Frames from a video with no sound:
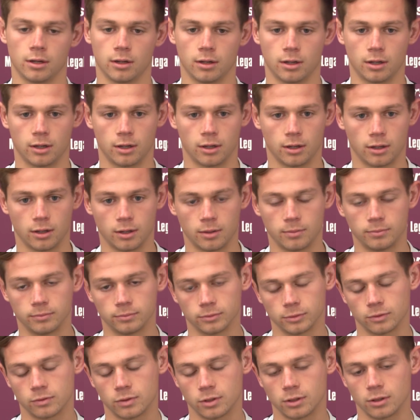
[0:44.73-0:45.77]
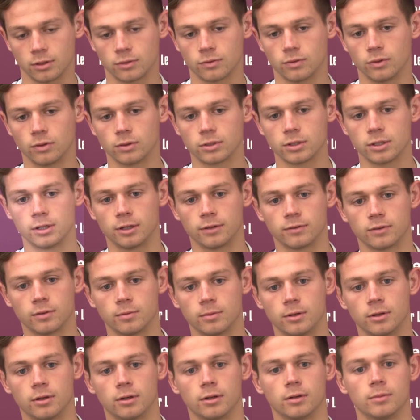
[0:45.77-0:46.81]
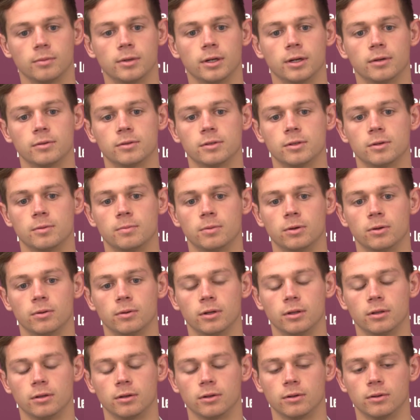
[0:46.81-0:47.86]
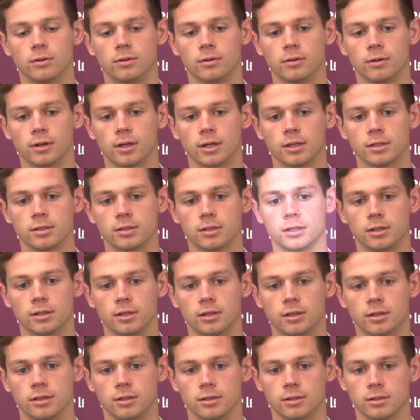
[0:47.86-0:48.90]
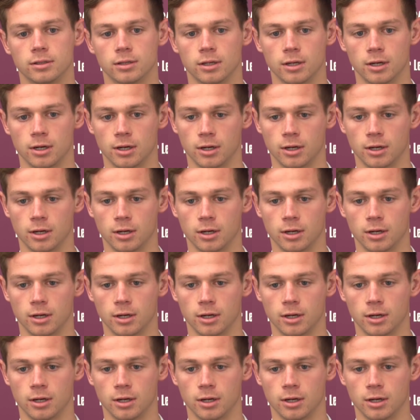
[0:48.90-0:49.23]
Obviously I was fortunate enough to be able to put one in the corner against Dundee, and